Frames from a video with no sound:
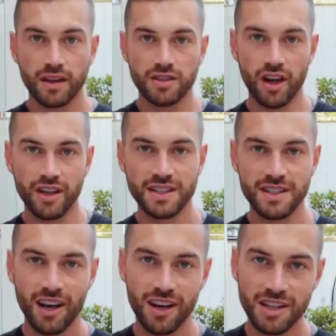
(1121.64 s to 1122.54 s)
So this is
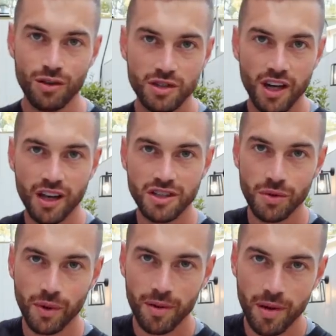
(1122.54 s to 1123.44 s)
the last little touch
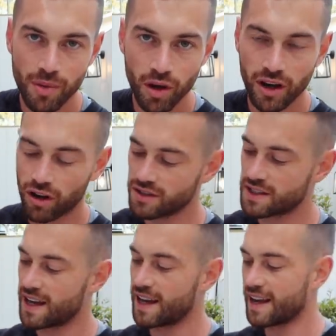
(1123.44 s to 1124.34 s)
that we're going to be putting on
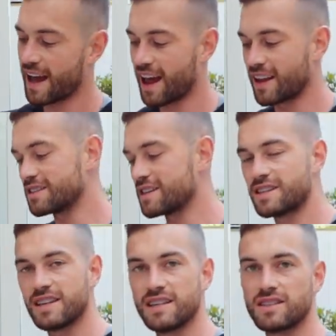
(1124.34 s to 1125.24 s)
today, and
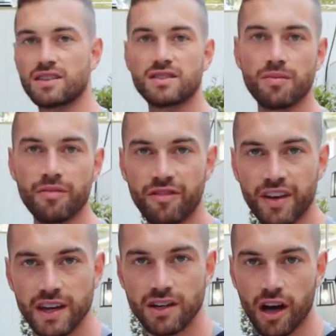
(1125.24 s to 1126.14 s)
this is some
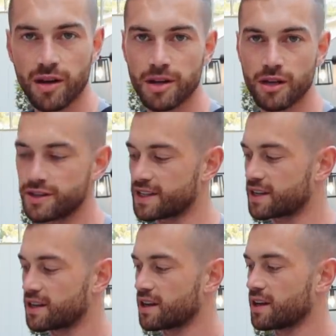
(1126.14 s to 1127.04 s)
feed. I'm going to be
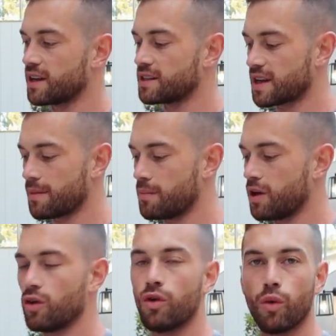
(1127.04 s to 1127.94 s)
using 10
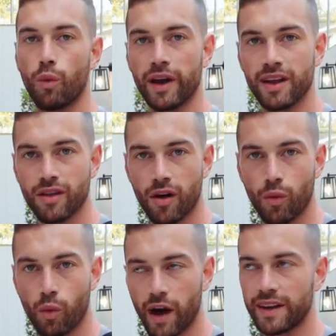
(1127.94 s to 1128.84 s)
ml with
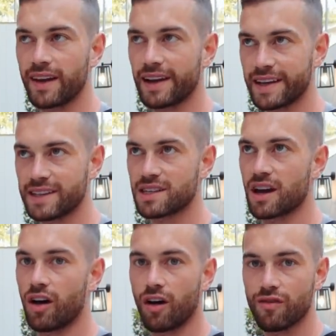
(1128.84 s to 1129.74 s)
1
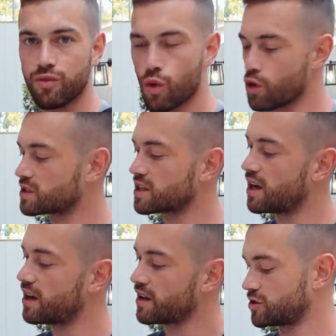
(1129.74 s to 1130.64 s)
litre of
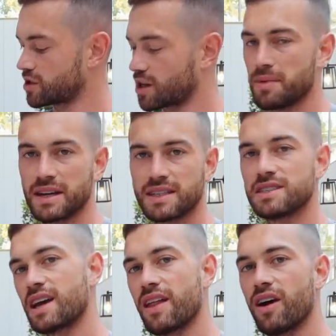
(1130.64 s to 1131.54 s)
water. Just going to mix it
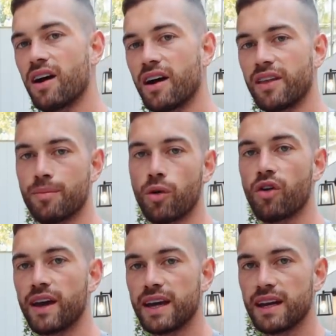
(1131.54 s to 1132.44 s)
together and then
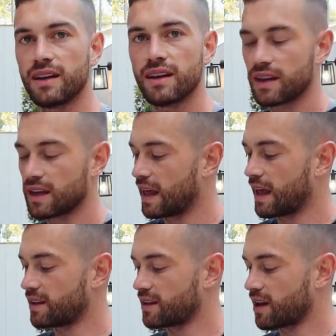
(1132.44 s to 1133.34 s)
pour it in,
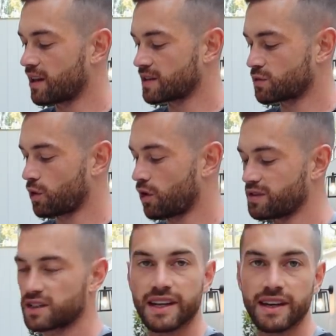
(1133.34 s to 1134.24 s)
and this will
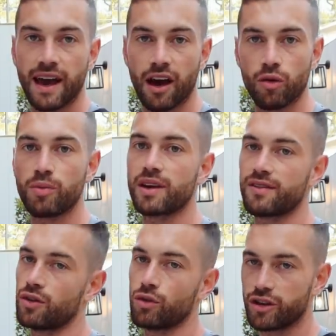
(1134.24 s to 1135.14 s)
obviously help give
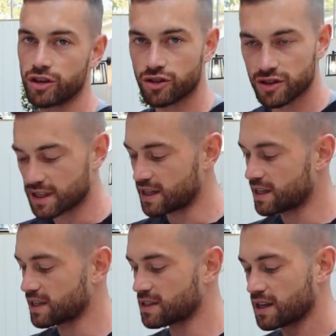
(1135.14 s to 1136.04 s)
it all the nutrients it
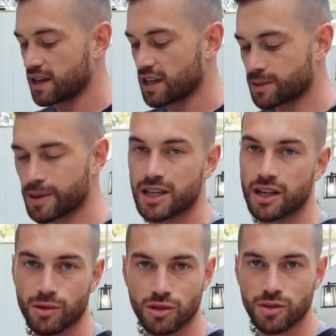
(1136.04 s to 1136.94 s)
needs, especially
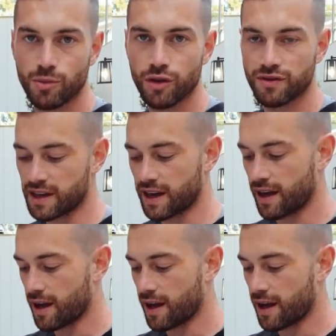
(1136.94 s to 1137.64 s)
because we just moved it.